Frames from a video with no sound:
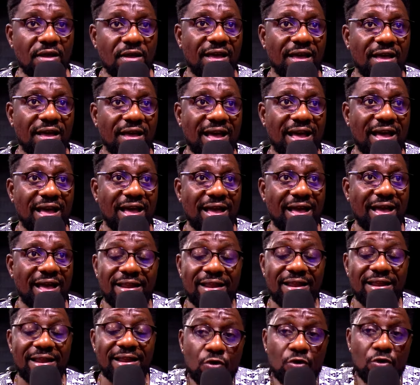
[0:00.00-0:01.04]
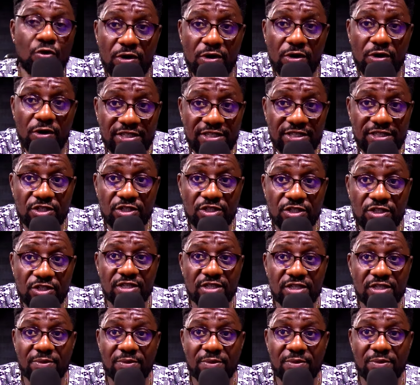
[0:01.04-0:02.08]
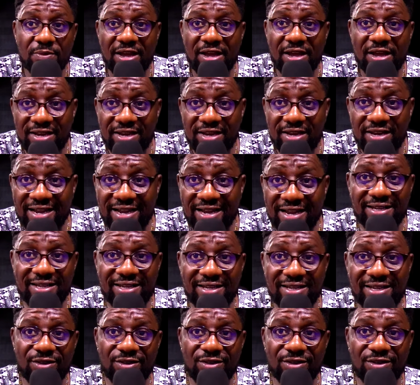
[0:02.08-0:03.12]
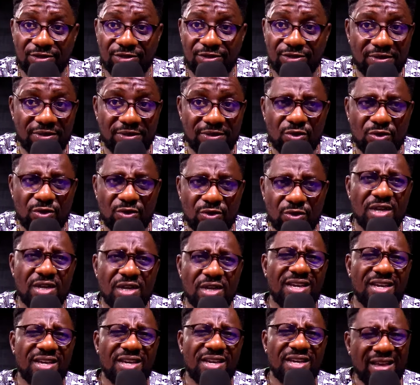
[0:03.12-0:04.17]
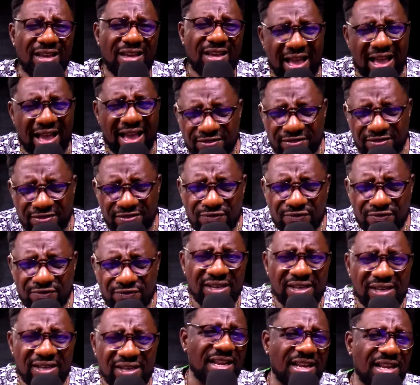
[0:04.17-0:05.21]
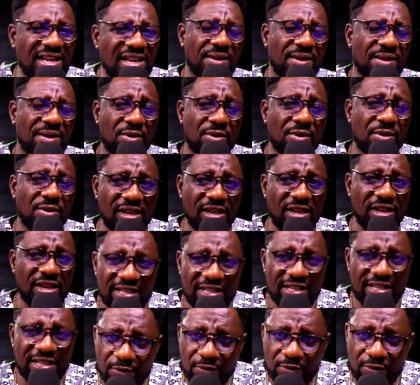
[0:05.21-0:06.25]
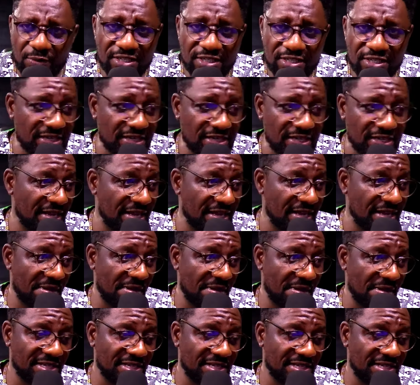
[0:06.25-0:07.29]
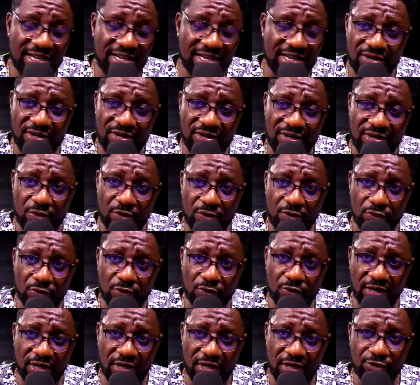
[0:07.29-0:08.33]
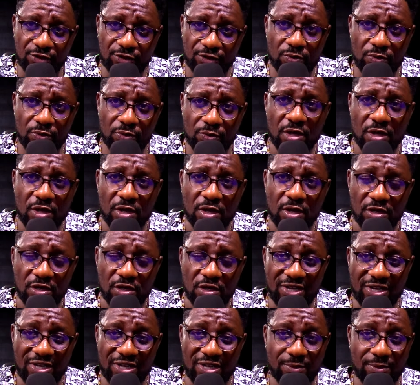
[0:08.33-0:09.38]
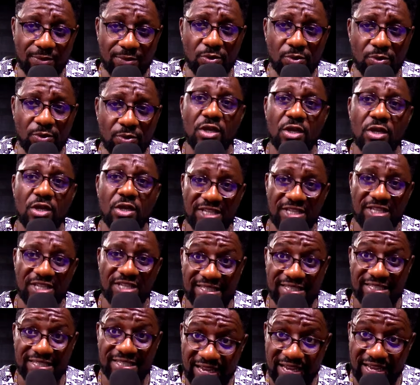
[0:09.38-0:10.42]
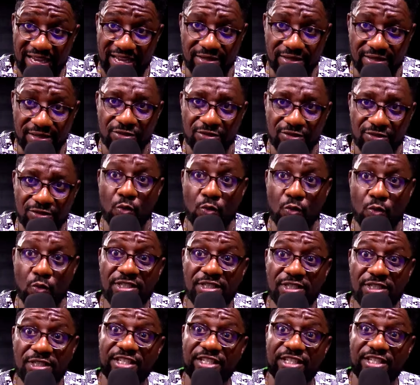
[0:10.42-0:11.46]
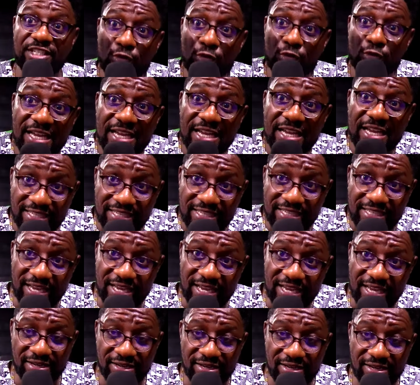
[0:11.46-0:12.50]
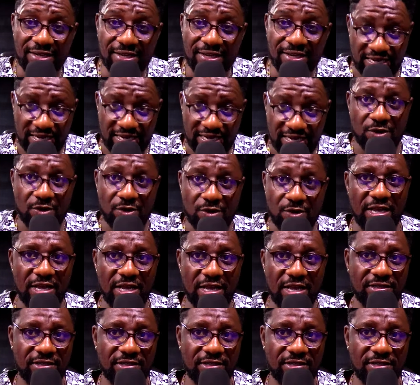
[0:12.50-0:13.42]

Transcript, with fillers: And I don't know what their situation is. Maybe they're already angry or something. So I have this feeling like, okay, let everybody resend it. I'll probably send another note to the classroom the WhatsApp group, send it again. So once I see you send it again, then I know you are still ready.